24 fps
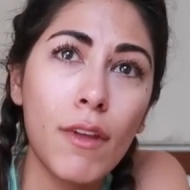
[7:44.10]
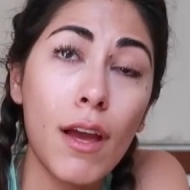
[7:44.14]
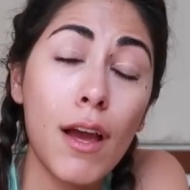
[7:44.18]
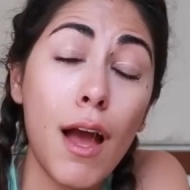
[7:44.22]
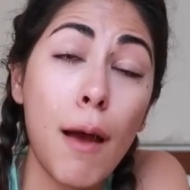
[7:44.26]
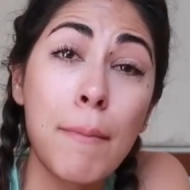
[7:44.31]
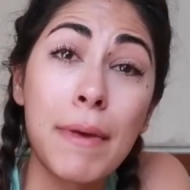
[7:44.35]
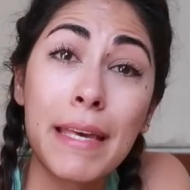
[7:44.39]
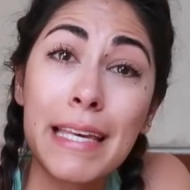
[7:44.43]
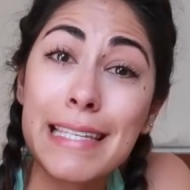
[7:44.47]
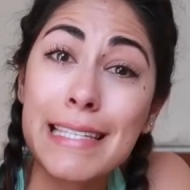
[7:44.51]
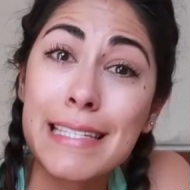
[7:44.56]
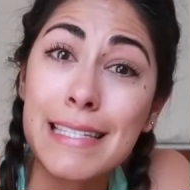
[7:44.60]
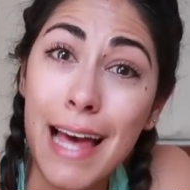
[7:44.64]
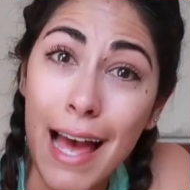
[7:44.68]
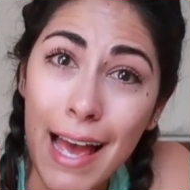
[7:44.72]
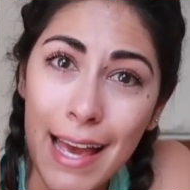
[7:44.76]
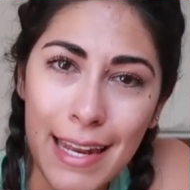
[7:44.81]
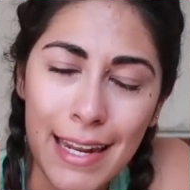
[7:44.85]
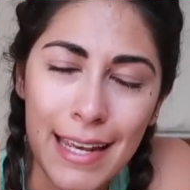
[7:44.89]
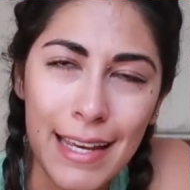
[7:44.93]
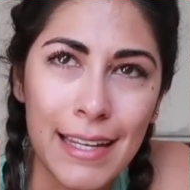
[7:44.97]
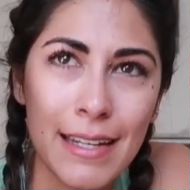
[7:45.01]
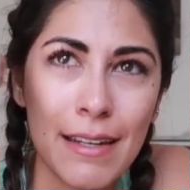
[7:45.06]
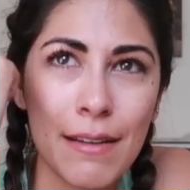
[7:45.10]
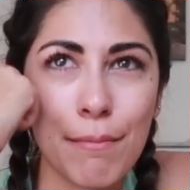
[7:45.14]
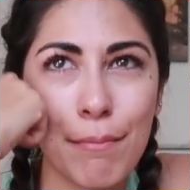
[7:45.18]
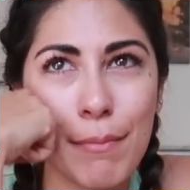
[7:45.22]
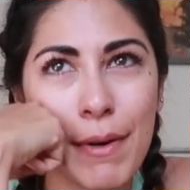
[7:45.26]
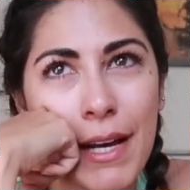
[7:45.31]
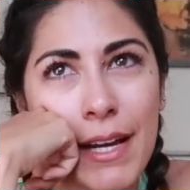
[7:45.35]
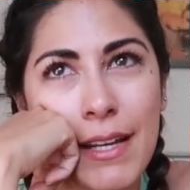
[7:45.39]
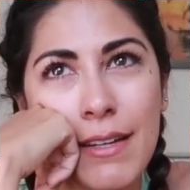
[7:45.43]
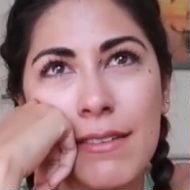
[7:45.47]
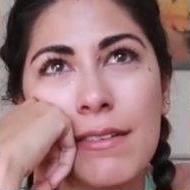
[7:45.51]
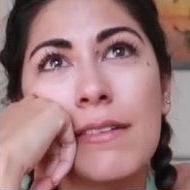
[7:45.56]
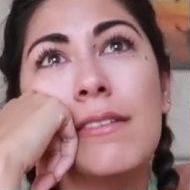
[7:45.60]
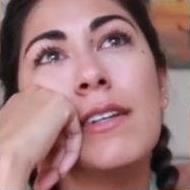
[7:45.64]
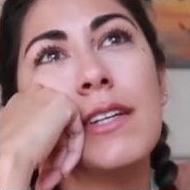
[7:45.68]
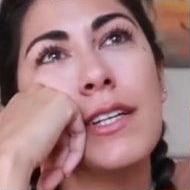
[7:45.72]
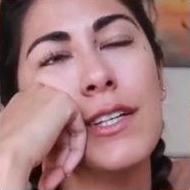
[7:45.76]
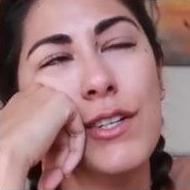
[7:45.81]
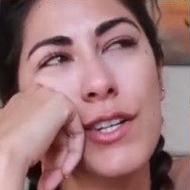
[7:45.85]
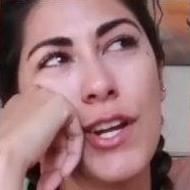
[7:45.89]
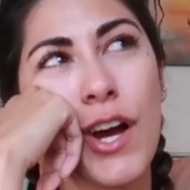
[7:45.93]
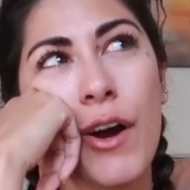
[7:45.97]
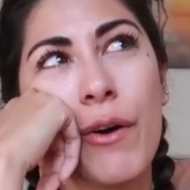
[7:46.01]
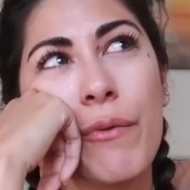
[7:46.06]
I'm excited, but
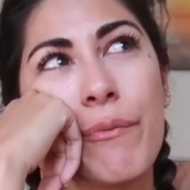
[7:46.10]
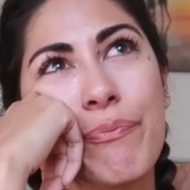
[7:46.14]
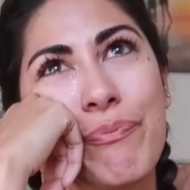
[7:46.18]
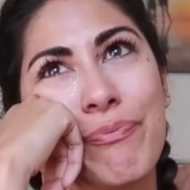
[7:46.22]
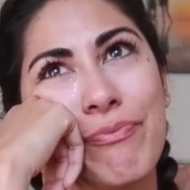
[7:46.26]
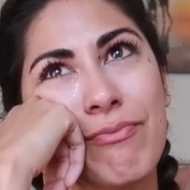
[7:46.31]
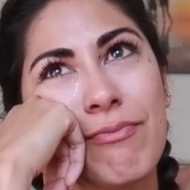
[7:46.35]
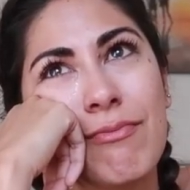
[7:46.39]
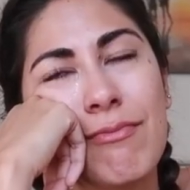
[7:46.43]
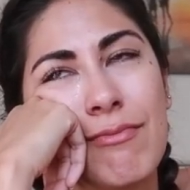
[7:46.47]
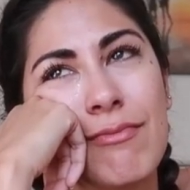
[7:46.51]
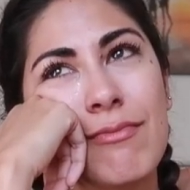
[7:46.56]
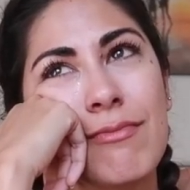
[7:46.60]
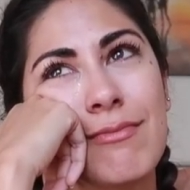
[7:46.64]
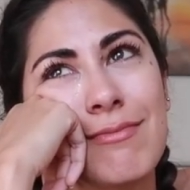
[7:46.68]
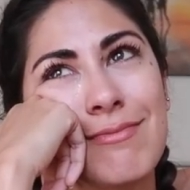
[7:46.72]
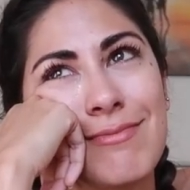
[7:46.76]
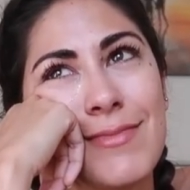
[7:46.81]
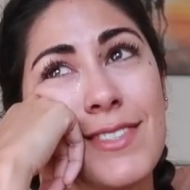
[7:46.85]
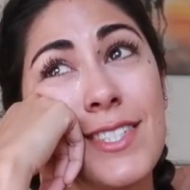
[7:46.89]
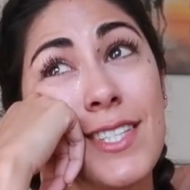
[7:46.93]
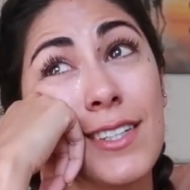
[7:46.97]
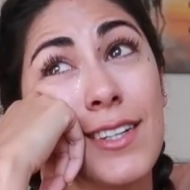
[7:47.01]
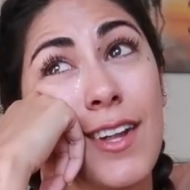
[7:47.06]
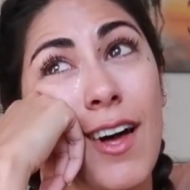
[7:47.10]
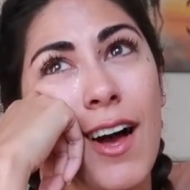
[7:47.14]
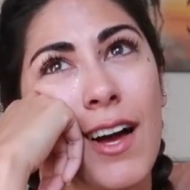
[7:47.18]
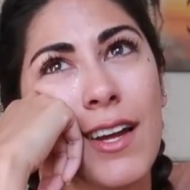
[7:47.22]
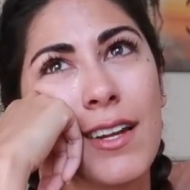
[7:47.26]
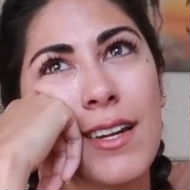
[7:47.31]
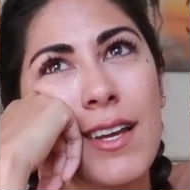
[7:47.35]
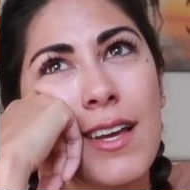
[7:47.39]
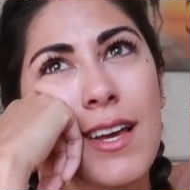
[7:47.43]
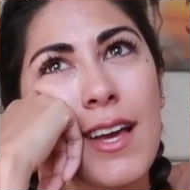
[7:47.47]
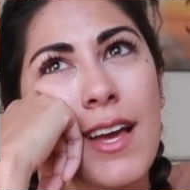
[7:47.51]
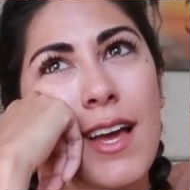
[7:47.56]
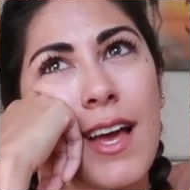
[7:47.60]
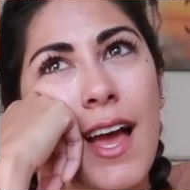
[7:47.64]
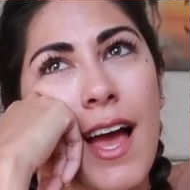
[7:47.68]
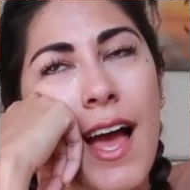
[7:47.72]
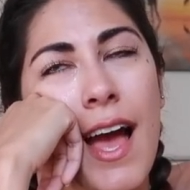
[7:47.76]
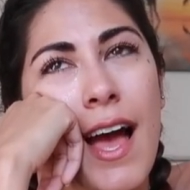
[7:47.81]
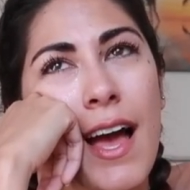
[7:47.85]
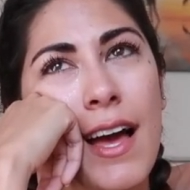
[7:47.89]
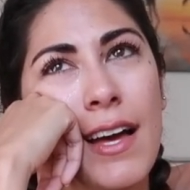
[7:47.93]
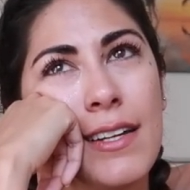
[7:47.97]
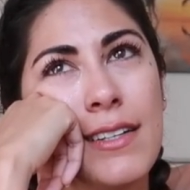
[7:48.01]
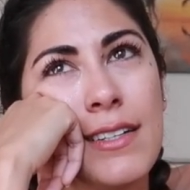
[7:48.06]
you know, it's a lot.
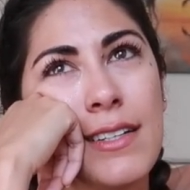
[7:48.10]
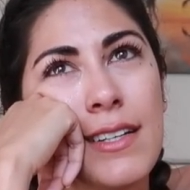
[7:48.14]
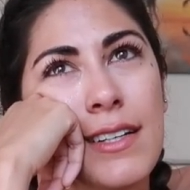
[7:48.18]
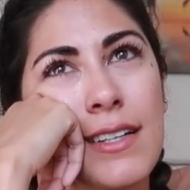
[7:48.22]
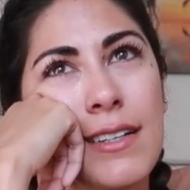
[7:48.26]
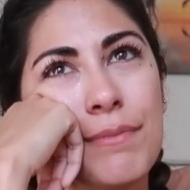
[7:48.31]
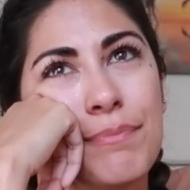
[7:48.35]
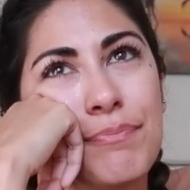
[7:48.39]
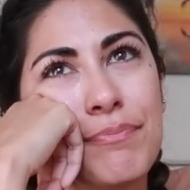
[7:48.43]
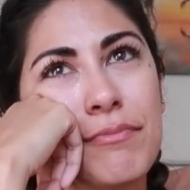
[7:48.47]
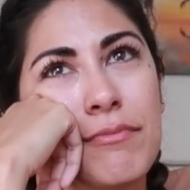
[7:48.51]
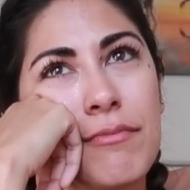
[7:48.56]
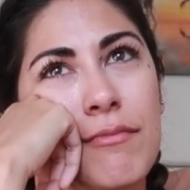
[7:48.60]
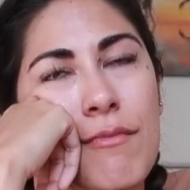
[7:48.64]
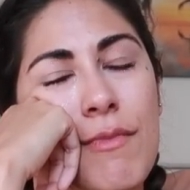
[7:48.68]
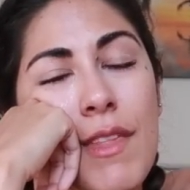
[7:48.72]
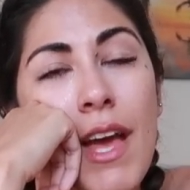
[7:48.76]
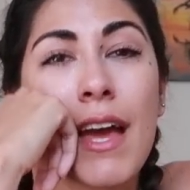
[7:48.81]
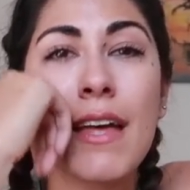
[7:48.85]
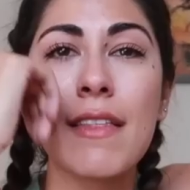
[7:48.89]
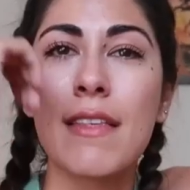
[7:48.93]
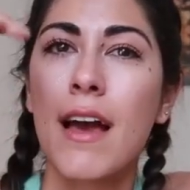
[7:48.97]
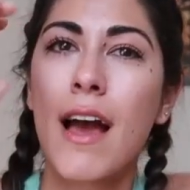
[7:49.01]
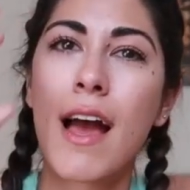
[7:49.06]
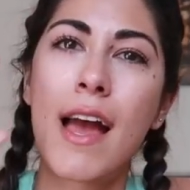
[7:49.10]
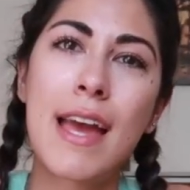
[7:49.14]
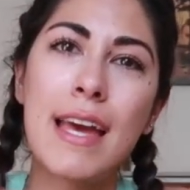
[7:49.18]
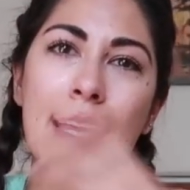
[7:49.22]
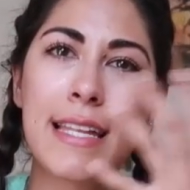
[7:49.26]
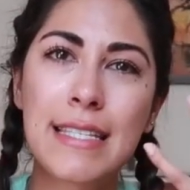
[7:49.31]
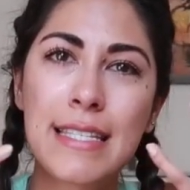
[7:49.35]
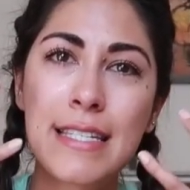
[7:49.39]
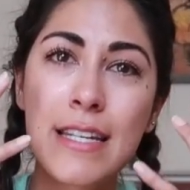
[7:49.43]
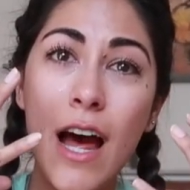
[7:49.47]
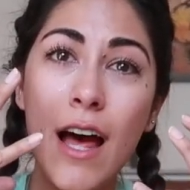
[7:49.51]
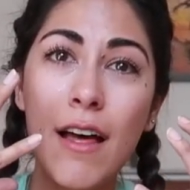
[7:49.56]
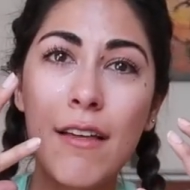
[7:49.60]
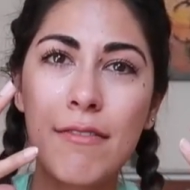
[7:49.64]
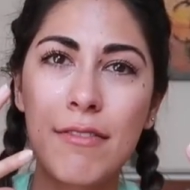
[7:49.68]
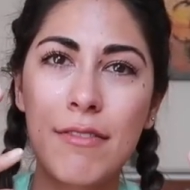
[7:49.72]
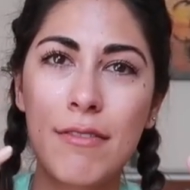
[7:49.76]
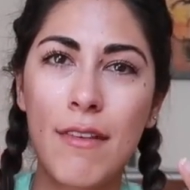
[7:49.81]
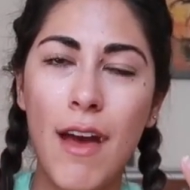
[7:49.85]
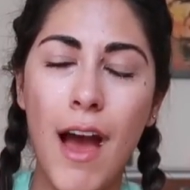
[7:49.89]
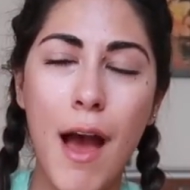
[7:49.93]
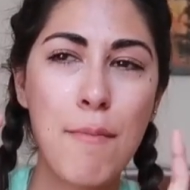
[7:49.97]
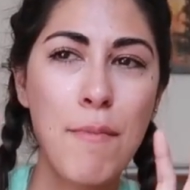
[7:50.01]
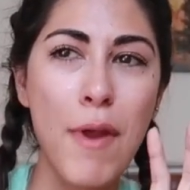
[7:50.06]
And it's not,
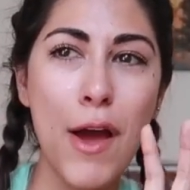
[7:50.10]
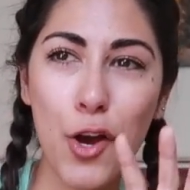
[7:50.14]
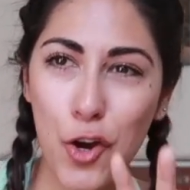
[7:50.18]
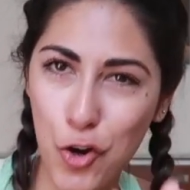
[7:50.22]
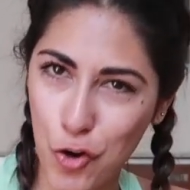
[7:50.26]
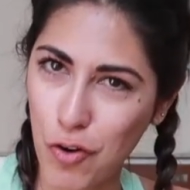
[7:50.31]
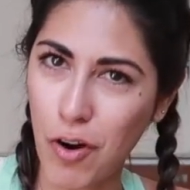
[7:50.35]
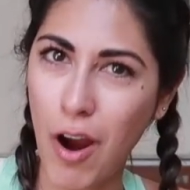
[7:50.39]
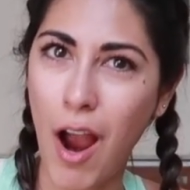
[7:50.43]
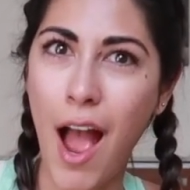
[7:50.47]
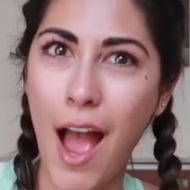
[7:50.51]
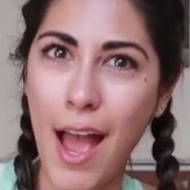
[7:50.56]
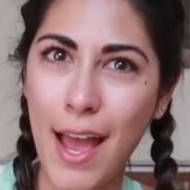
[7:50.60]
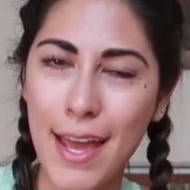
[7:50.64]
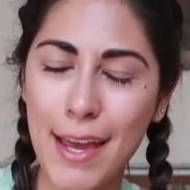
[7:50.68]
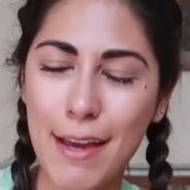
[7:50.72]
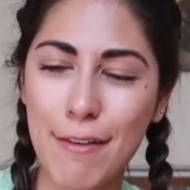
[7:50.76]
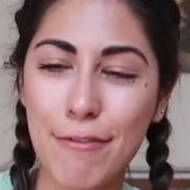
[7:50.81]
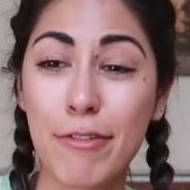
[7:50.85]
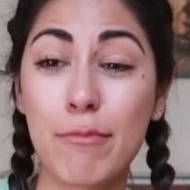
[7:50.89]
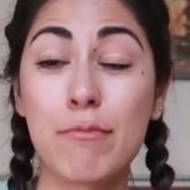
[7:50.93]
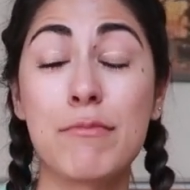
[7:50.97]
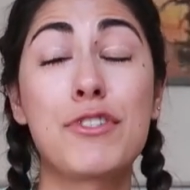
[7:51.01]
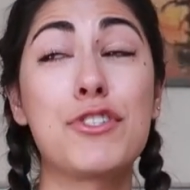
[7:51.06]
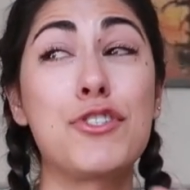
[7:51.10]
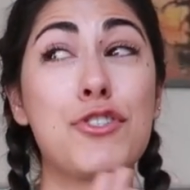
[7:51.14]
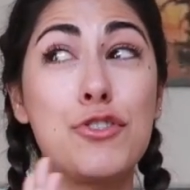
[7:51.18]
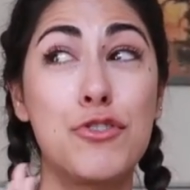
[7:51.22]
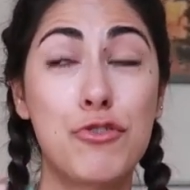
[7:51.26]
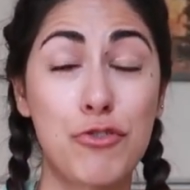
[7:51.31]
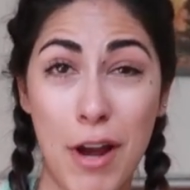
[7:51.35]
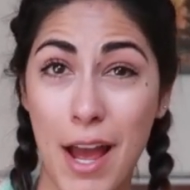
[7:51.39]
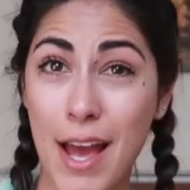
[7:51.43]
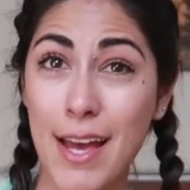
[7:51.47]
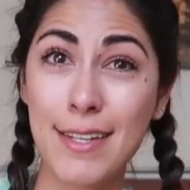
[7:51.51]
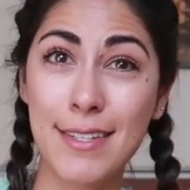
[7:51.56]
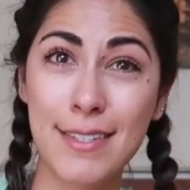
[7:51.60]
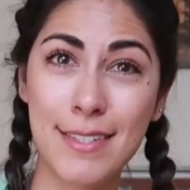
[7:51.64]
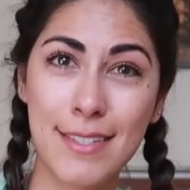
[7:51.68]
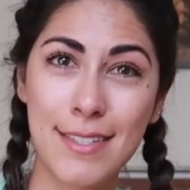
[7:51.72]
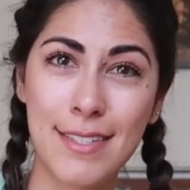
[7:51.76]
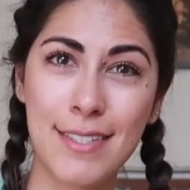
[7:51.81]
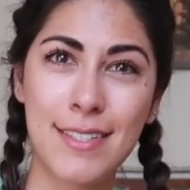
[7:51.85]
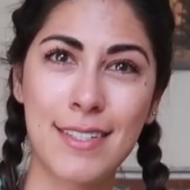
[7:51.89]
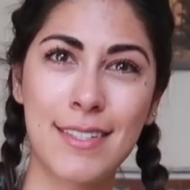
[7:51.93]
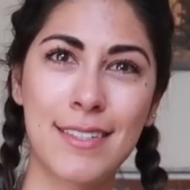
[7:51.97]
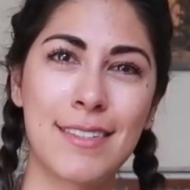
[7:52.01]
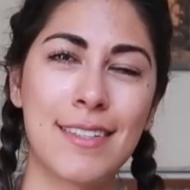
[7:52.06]
I'm not crying from
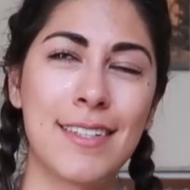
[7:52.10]
stress.